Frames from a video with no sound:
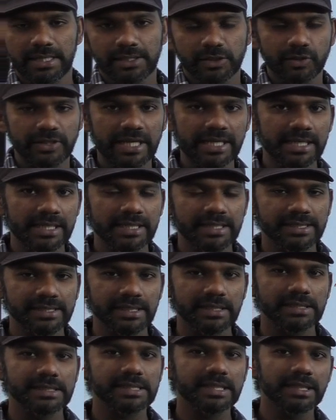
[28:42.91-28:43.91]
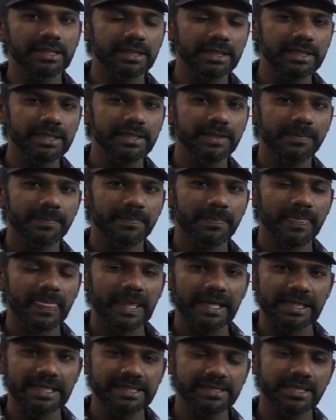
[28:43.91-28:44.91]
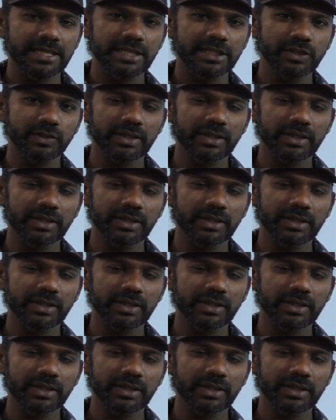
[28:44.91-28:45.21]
So taking it sincerely, listening